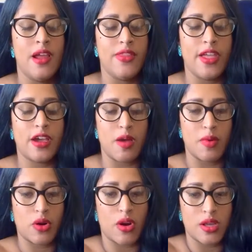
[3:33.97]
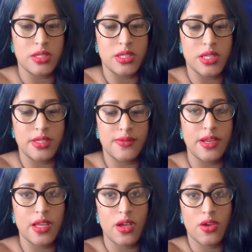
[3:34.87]
they come across this
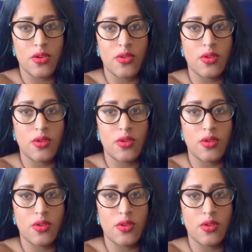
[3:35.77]
video,